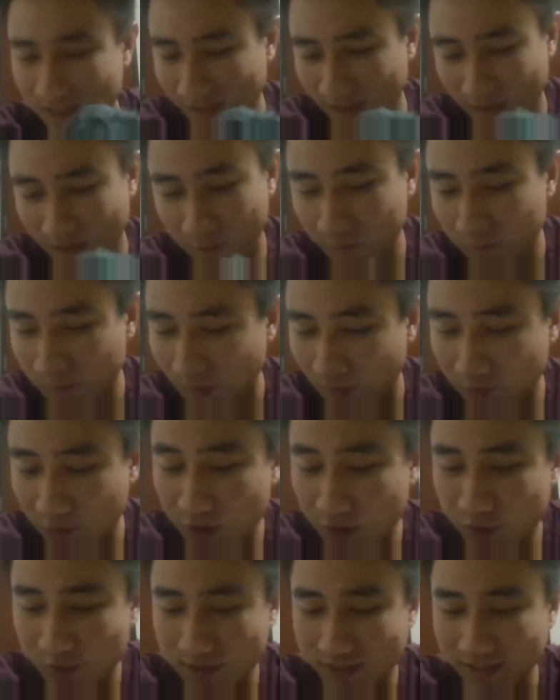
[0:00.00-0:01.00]
I'm very
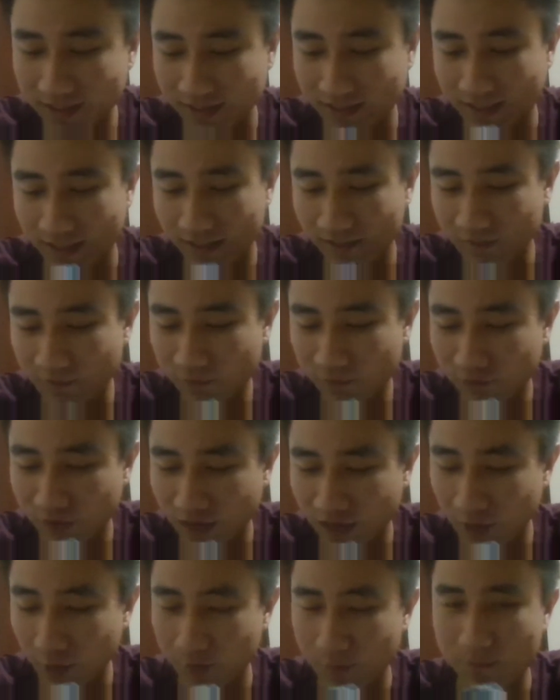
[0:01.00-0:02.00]
interested in that
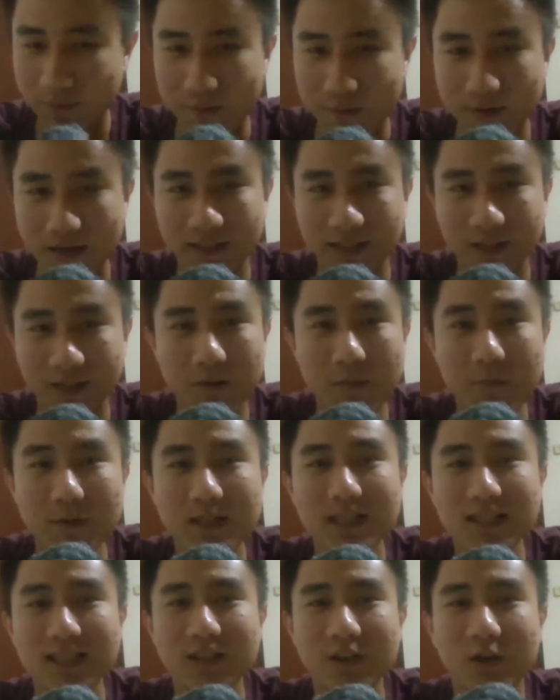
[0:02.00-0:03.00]
fellow in Maybank thing. Maybe
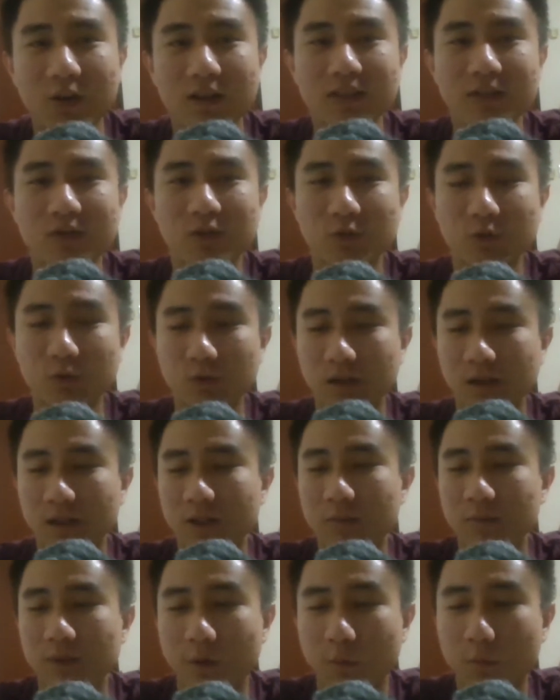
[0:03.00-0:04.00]
just talk us through a
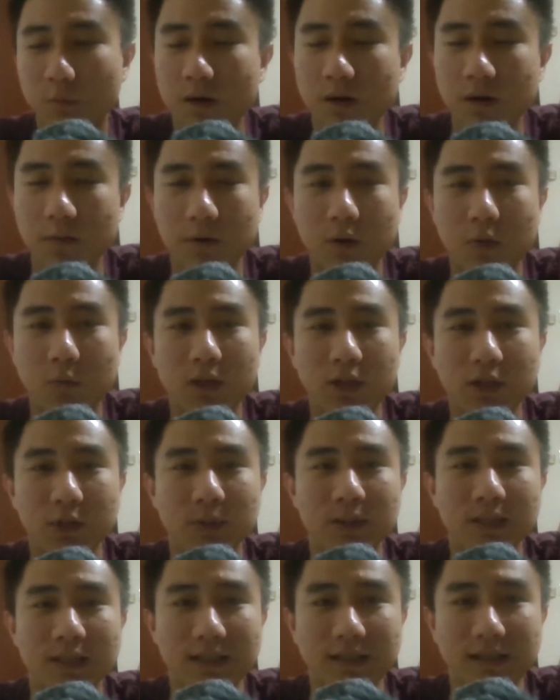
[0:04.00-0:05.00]
little bit about what you
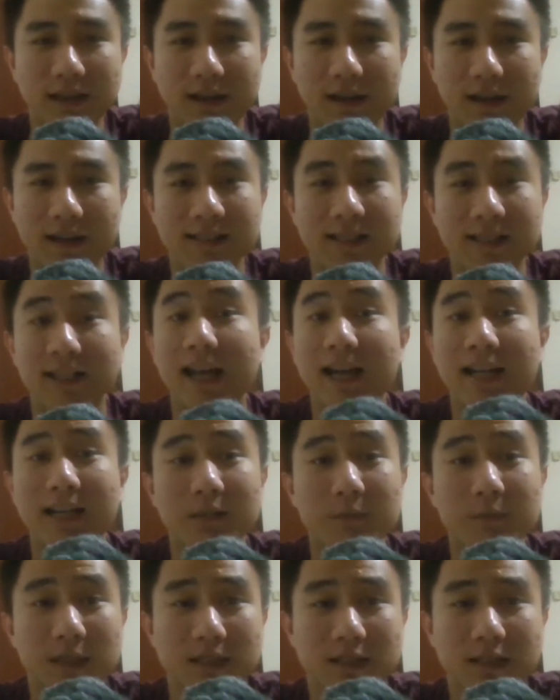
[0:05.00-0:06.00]
did there as an
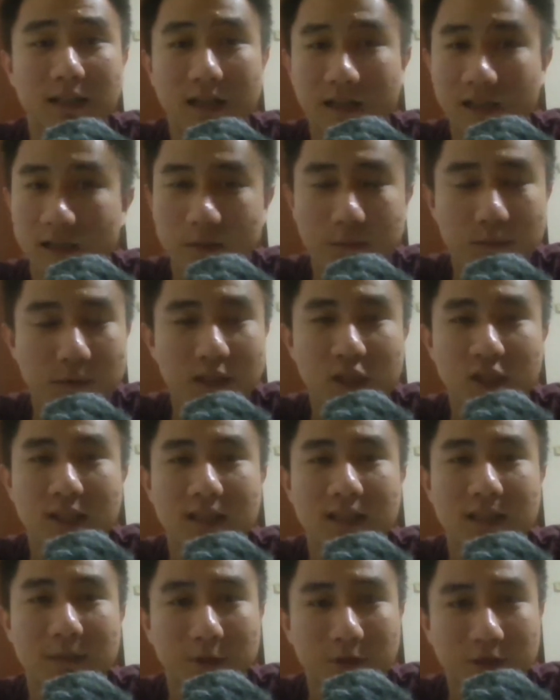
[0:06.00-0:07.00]
academician
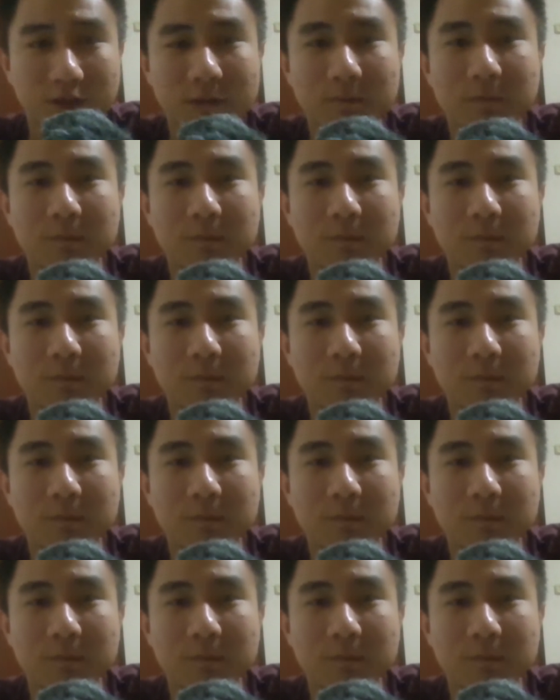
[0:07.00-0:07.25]
somehow.